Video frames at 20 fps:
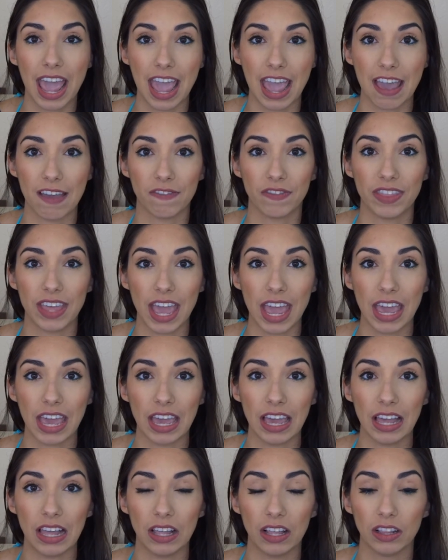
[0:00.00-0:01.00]
if
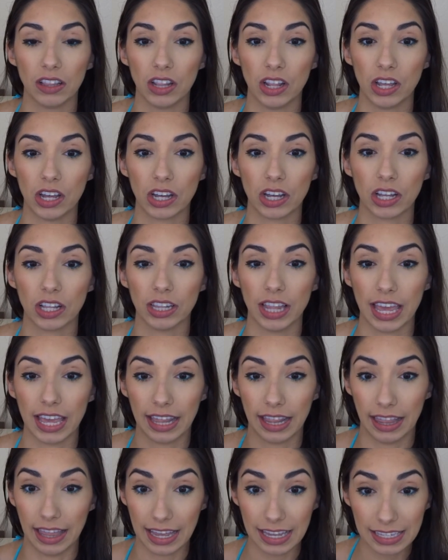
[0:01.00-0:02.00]
they look
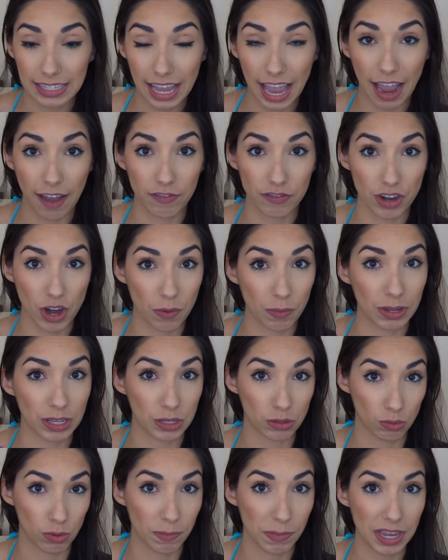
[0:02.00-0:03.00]
like this after I went
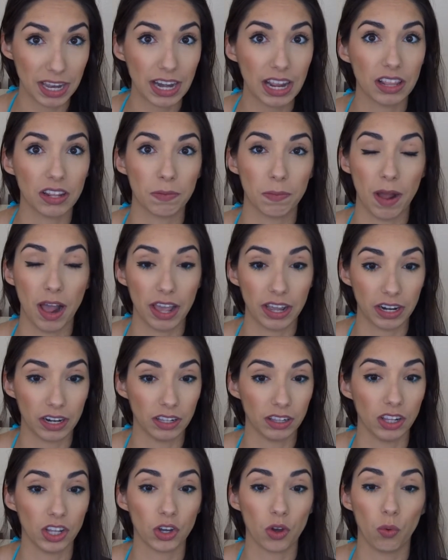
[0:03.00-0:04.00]
swimming, they're probably going
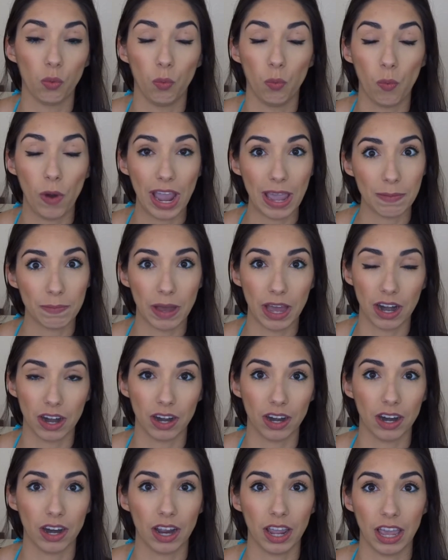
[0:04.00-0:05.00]
to look way
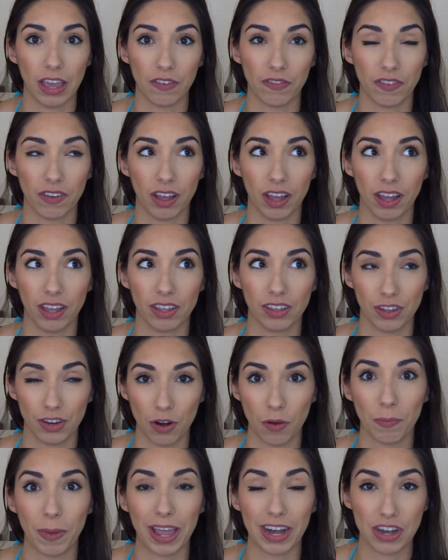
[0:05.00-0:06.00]
better if, you
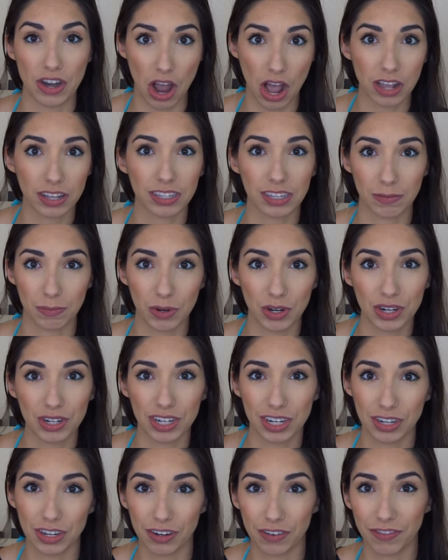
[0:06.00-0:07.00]
know, by not
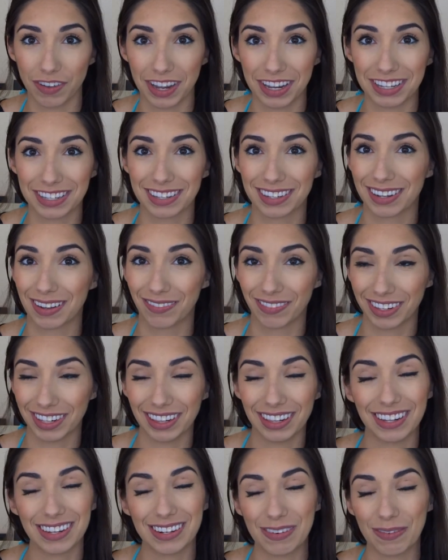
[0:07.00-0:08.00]
submerging your face
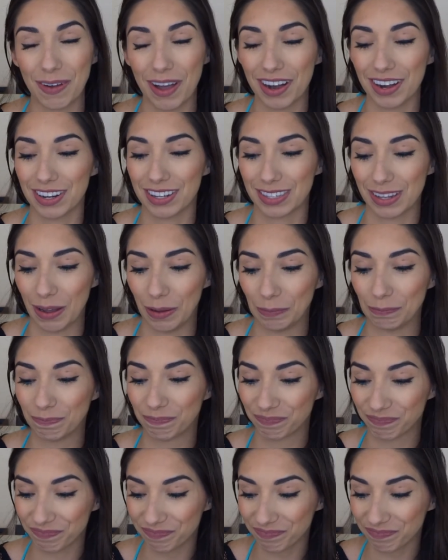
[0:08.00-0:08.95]
completely underwater. So